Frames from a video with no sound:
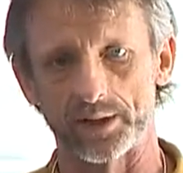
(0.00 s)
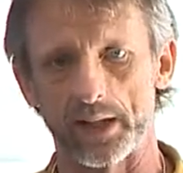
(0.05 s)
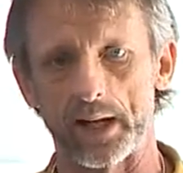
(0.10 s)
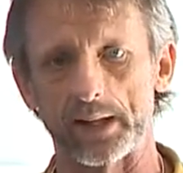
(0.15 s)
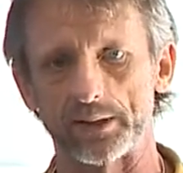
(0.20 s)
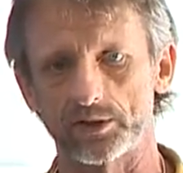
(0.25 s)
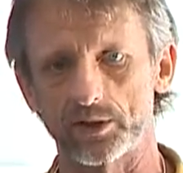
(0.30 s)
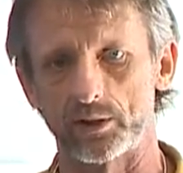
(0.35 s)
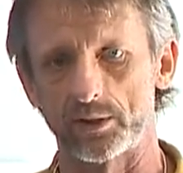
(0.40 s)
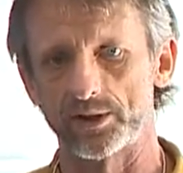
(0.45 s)
And
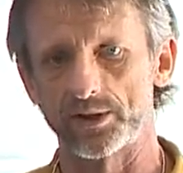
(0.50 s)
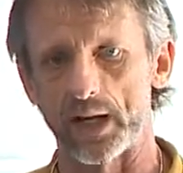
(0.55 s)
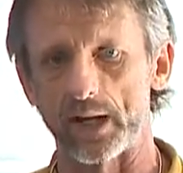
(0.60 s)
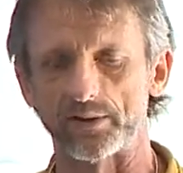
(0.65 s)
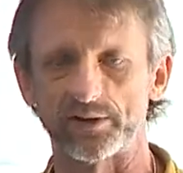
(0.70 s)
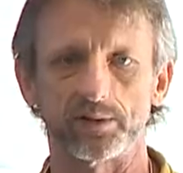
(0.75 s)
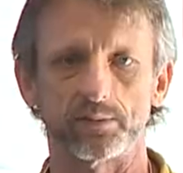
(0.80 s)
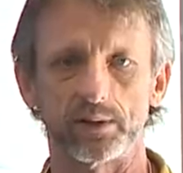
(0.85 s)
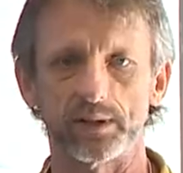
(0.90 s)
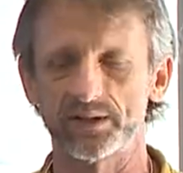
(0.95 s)
that turns
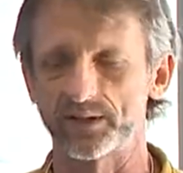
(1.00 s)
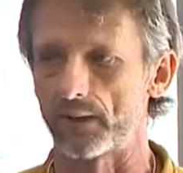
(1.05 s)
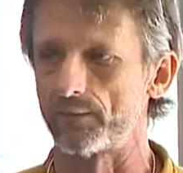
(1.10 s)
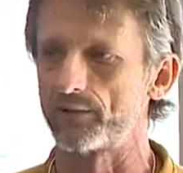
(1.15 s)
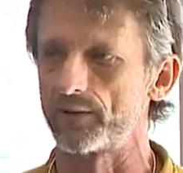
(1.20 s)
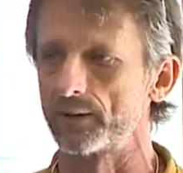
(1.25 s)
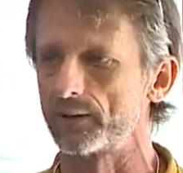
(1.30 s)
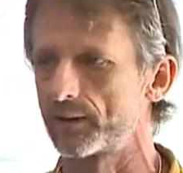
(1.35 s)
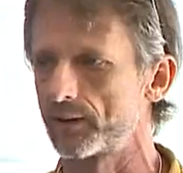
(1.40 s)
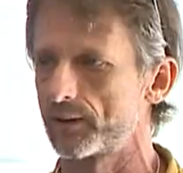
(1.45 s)
out to be
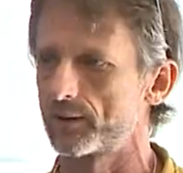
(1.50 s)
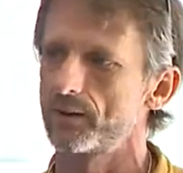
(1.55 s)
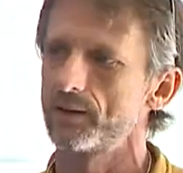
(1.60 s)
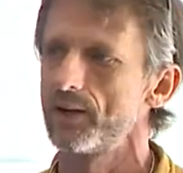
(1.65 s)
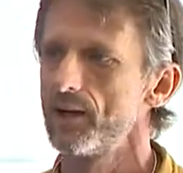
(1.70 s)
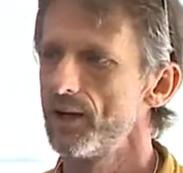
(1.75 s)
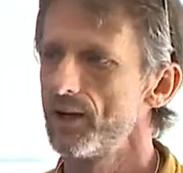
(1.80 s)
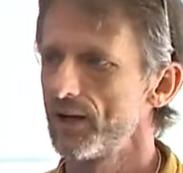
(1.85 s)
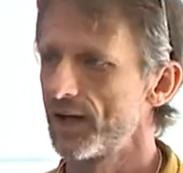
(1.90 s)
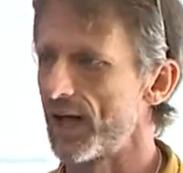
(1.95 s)
something that
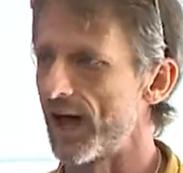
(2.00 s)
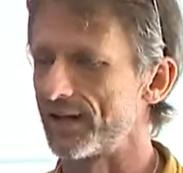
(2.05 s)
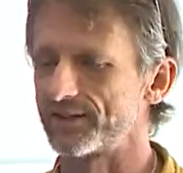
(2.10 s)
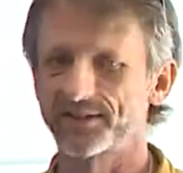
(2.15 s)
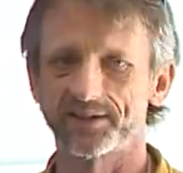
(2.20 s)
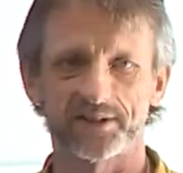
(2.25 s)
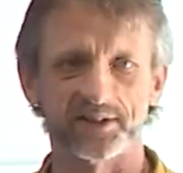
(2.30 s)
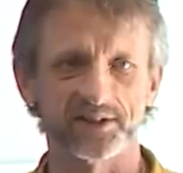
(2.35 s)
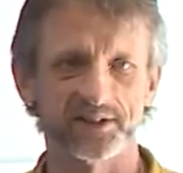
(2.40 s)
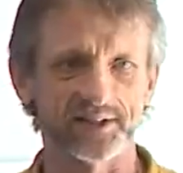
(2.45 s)

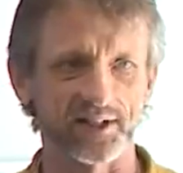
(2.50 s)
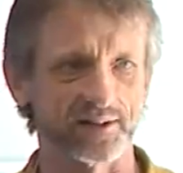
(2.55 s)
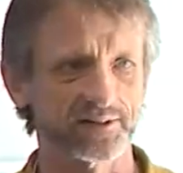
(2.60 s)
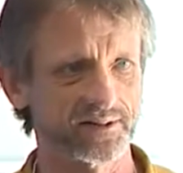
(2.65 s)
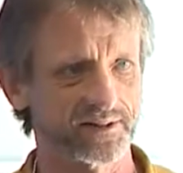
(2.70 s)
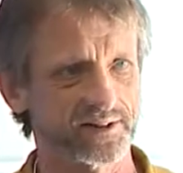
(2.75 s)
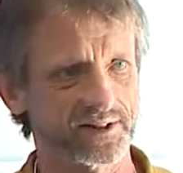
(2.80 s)
has the st